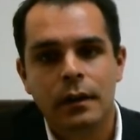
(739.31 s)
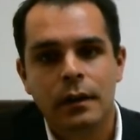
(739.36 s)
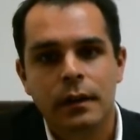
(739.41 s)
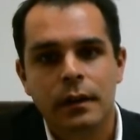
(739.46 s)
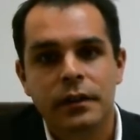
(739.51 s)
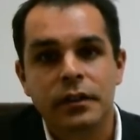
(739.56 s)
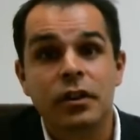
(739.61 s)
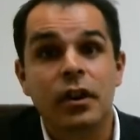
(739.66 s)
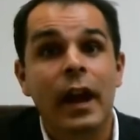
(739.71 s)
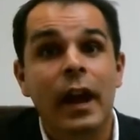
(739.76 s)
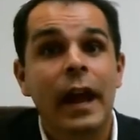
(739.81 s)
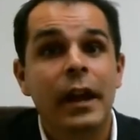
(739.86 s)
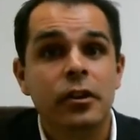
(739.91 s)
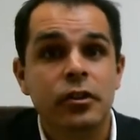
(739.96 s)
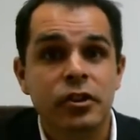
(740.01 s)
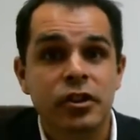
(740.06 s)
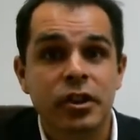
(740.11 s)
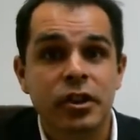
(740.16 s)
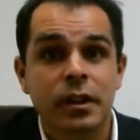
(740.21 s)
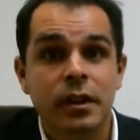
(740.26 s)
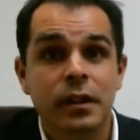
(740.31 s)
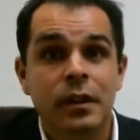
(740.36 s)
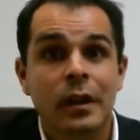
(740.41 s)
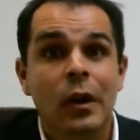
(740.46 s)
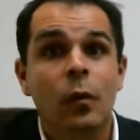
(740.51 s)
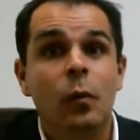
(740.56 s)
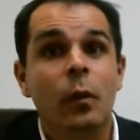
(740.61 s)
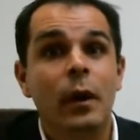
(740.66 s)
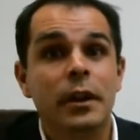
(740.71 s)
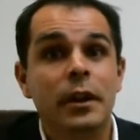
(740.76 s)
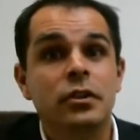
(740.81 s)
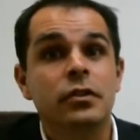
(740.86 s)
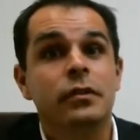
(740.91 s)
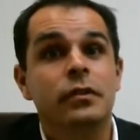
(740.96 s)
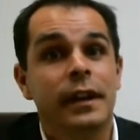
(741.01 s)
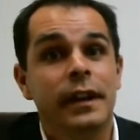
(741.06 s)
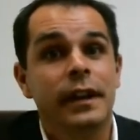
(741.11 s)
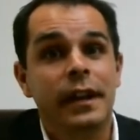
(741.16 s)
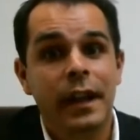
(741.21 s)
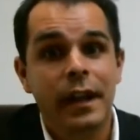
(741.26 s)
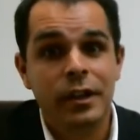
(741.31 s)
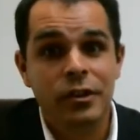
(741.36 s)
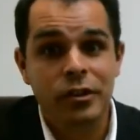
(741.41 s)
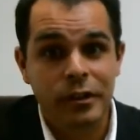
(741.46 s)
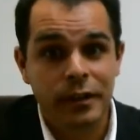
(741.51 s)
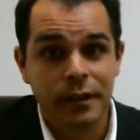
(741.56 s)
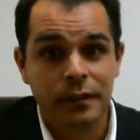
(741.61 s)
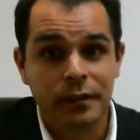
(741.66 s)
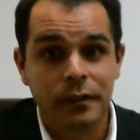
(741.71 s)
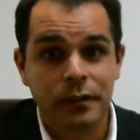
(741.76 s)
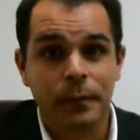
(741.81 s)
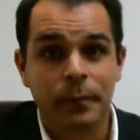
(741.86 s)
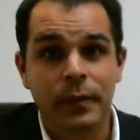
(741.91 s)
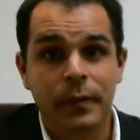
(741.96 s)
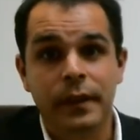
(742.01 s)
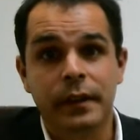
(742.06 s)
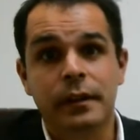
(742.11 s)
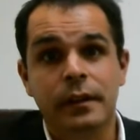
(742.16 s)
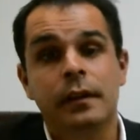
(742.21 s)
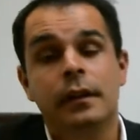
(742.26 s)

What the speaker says: your energy when you're engaged in something.